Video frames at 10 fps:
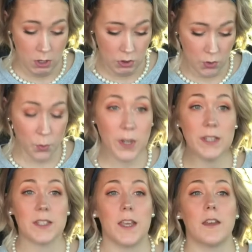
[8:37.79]
The
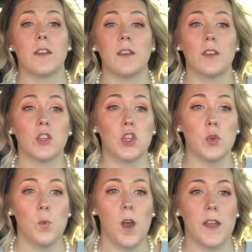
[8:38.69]
reason you
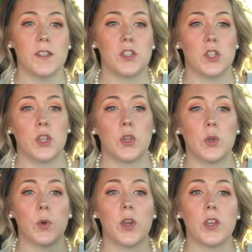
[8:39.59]
want
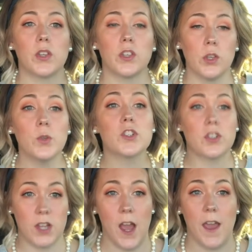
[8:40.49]
to use your
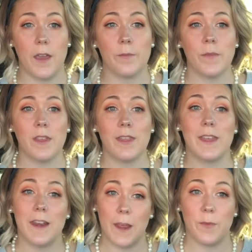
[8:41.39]
time the
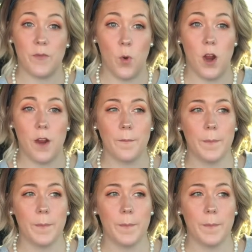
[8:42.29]
night before